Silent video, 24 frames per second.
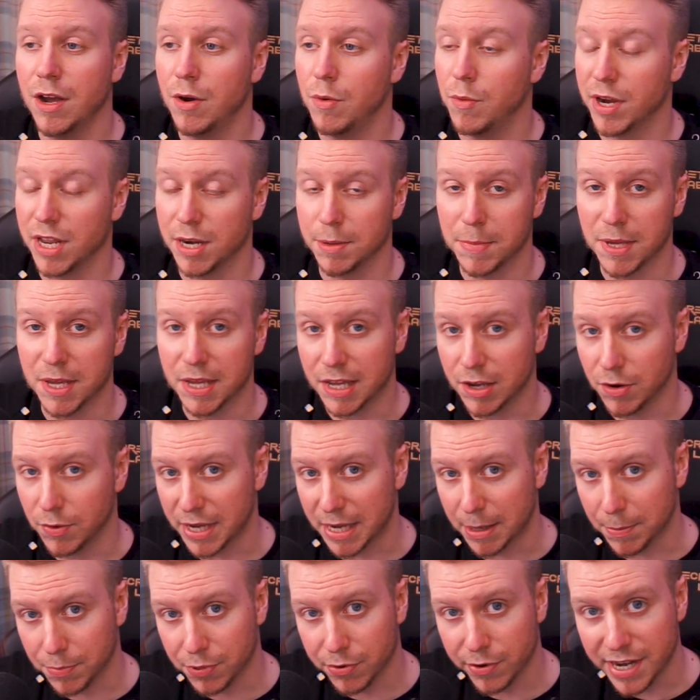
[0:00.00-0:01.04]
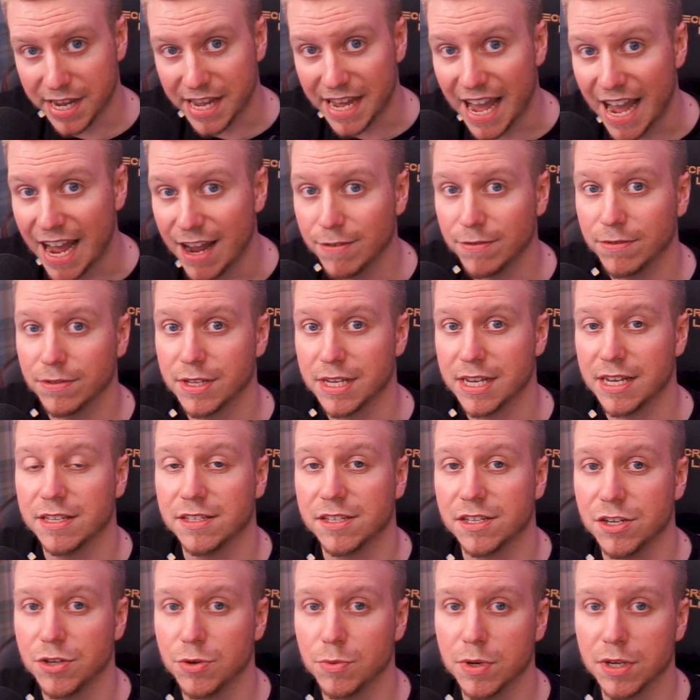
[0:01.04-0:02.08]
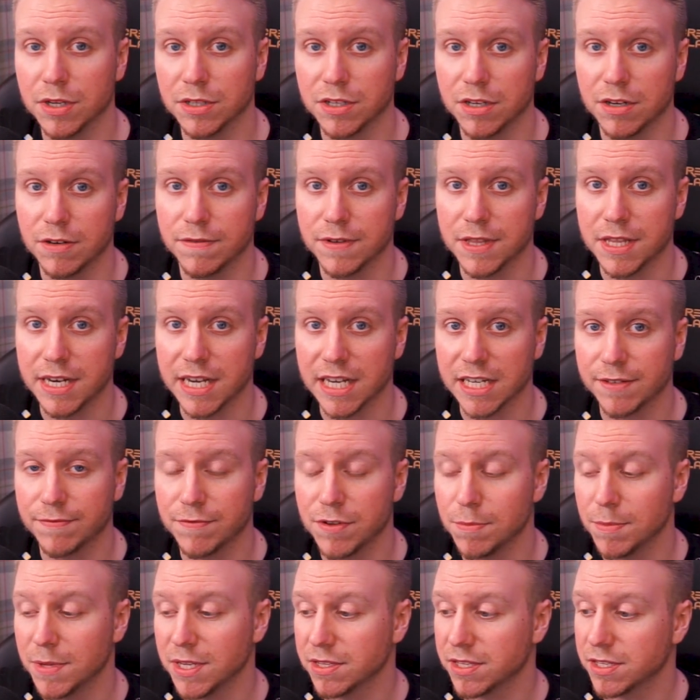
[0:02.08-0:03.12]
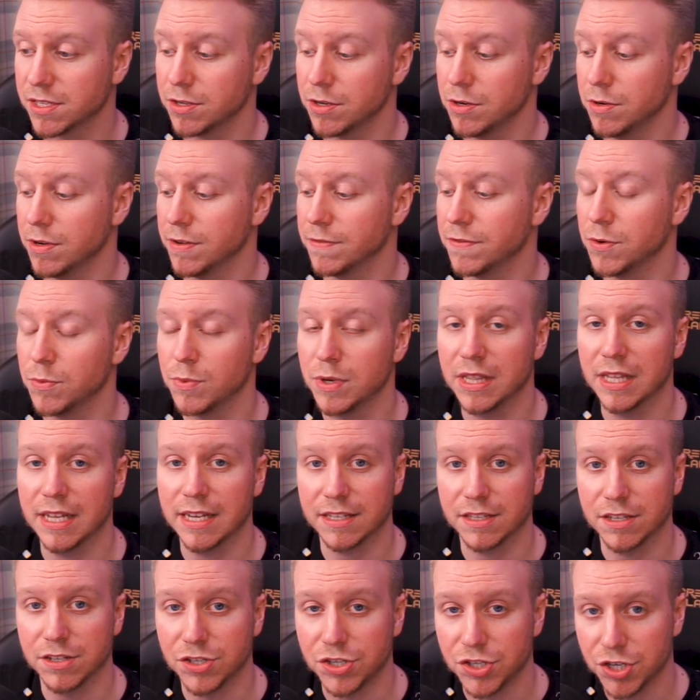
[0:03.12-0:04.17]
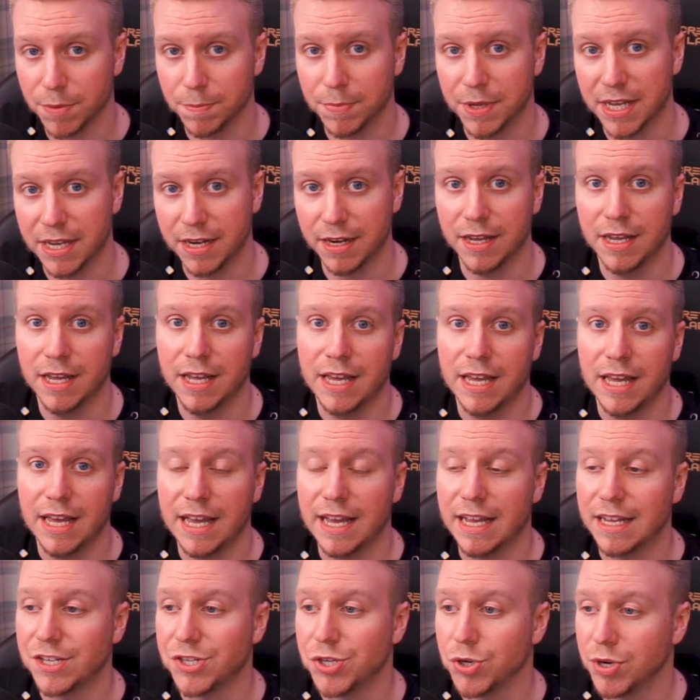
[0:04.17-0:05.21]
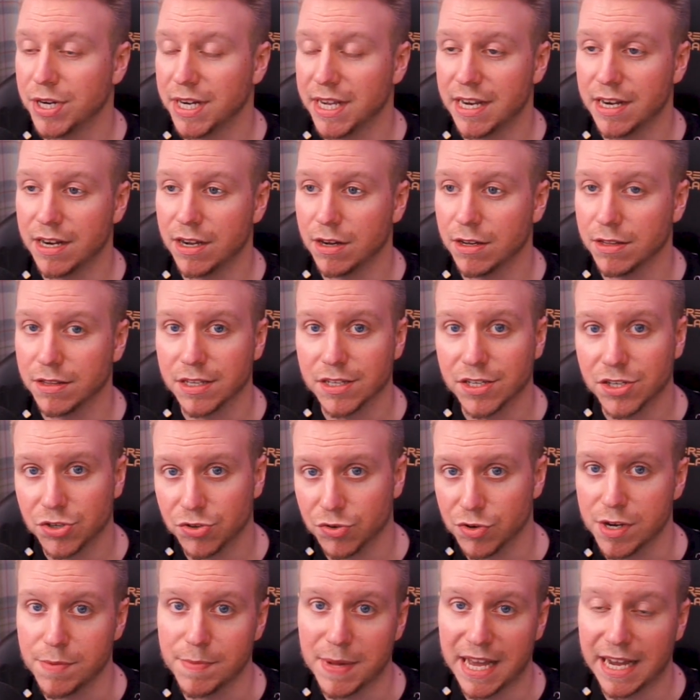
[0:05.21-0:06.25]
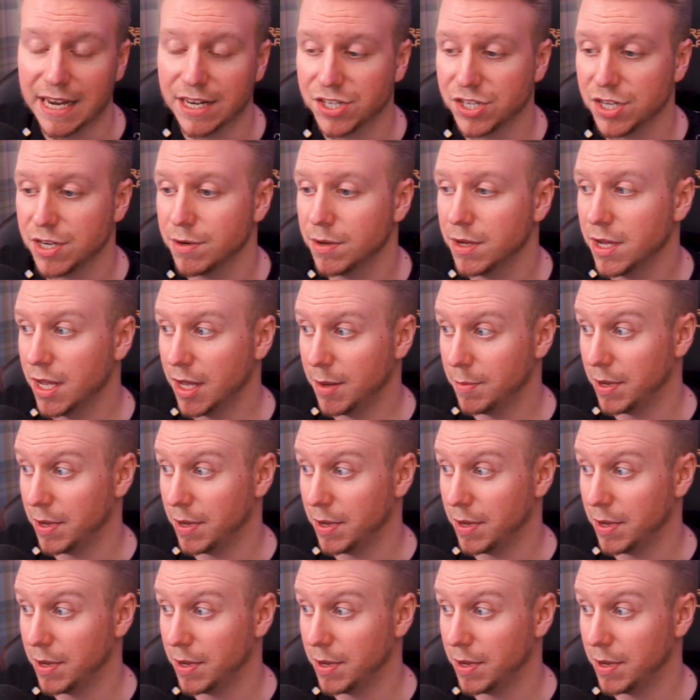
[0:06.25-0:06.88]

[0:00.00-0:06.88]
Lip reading: We're going to be going pretty heavily into New World over the next few months, so if you would like to jump in and join in on this stream action,